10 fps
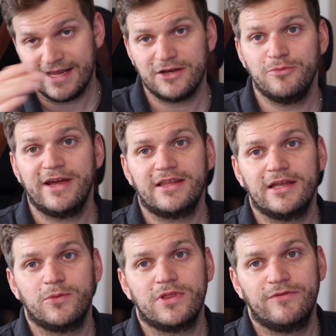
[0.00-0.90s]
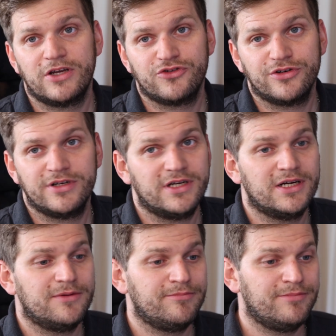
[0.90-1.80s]
like that you might get with a Victron
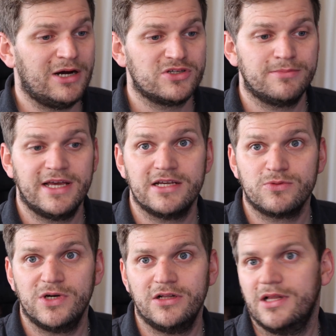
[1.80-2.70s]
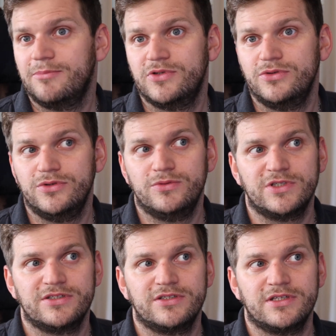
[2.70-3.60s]
um, power supply as well, up to,
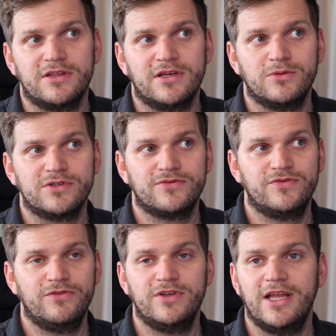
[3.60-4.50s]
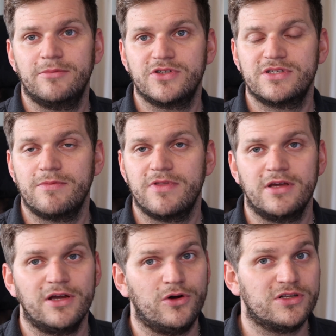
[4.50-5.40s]
what is it, I think it was 15 amps or
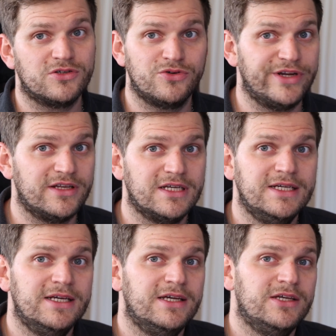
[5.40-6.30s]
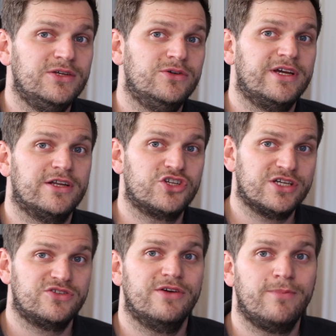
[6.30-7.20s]
something, also great you can
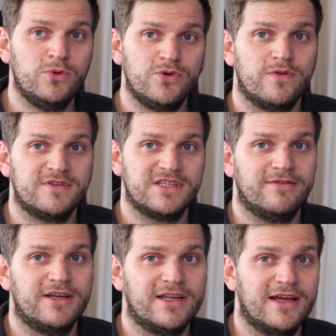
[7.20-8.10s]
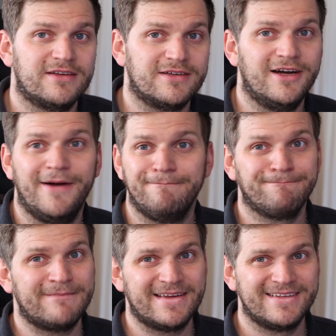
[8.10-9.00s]
adjust. You have Bluetooth and stuff like that.
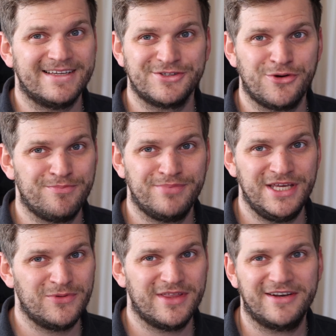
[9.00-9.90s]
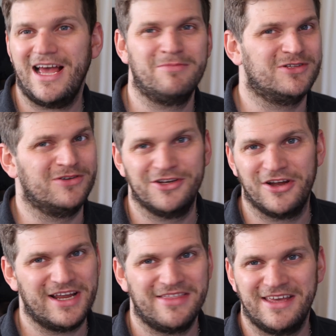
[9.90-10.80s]
Um, does it compete with that? Absolutely
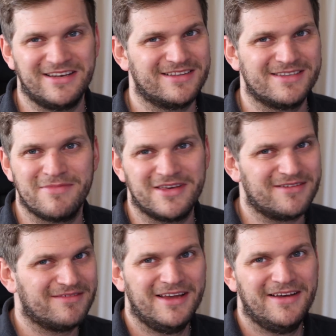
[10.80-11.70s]
not. I think that's something